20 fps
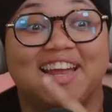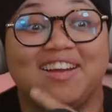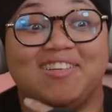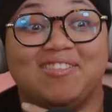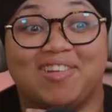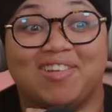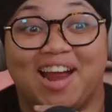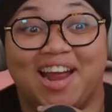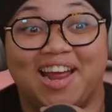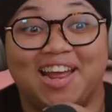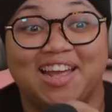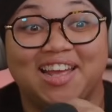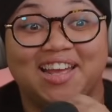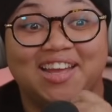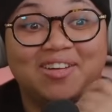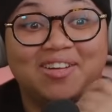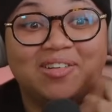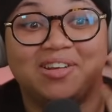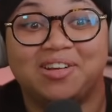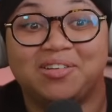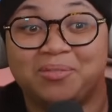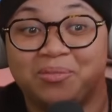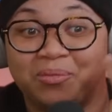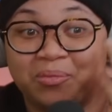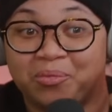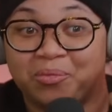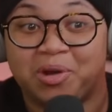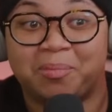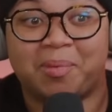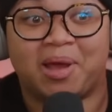Right.
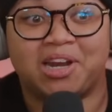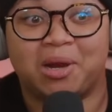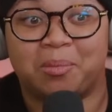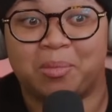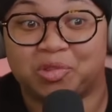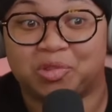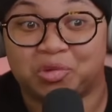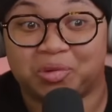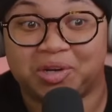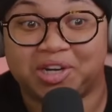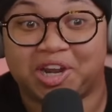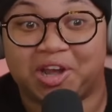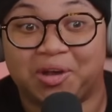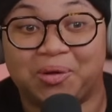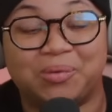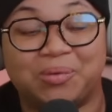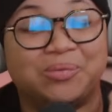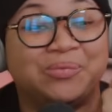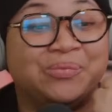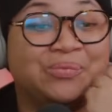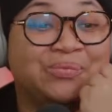What about number three, though?